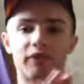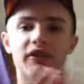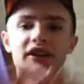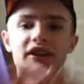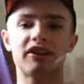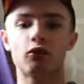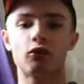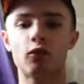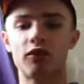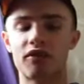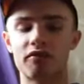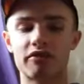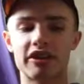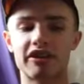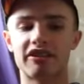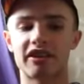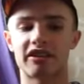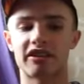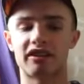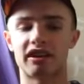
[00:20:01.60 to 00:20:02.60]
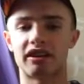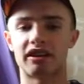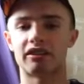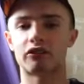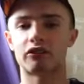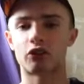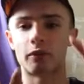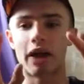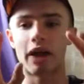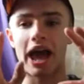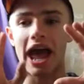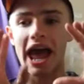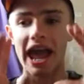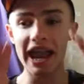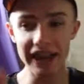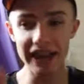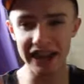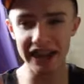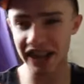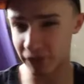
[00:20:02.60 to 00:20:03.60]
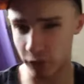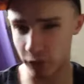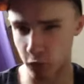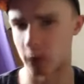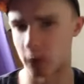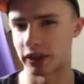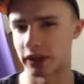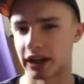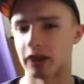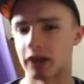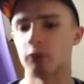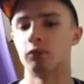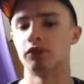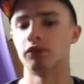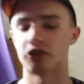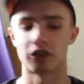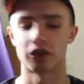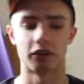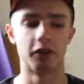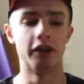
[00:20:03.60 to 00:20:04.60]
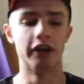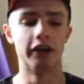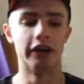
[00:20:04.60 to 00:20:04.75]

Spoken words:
this is all GCSE, so A level now. So